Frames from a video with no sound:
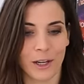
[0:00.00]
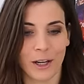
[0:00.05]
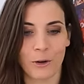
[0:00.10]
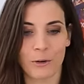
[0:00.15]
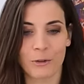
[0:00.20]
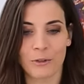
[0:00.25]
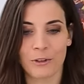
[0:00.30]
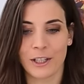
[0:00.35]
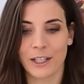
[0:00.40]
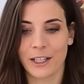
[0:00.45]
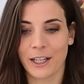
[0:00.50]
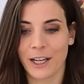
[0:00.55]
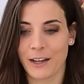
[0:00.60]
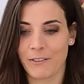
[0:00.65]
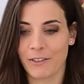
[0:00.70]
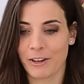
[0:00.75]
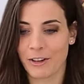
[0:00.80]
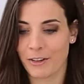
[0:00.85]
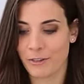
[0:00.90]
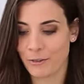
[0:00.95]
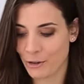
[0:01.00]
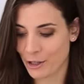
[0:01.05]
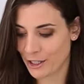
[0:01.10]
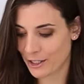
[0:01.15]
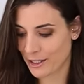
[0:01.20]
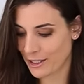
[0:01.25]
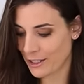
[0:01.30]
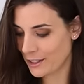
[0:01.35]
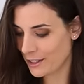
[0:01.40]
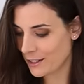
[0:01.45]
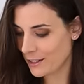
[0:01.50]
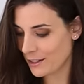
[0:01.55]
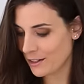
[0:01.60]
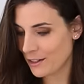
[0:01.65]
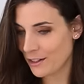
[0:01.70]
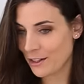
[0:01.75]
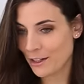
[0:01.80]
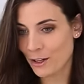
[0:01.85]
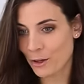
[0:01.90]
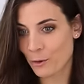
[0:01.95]
I already have it ready
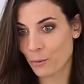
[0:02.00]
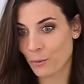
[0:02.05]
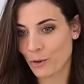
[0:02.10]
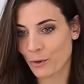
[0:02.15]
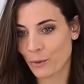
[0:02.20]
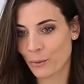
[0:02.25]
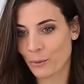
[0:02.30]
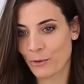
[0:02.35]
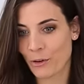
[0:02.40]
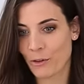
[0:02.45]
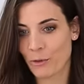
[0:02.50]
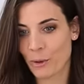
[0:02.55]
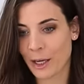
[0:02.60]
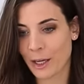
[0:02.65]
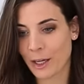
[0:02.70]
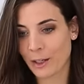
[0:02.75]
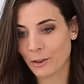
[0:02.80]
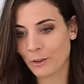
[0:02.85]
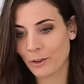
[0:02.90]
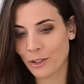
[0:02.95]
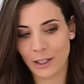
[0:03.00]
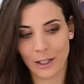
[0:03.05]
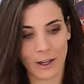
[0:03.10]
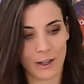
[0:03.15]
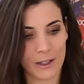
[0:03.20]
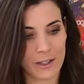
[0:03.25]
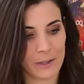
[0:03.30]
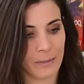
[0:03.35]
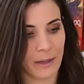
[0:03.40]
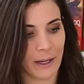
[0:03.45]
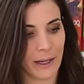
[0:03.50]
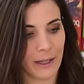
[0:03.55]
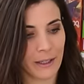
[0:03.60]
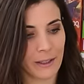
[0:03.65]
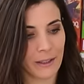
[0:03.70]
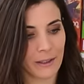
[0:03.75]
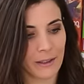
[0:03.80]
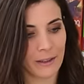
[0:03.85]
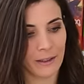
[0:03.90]
for when I do the last bag.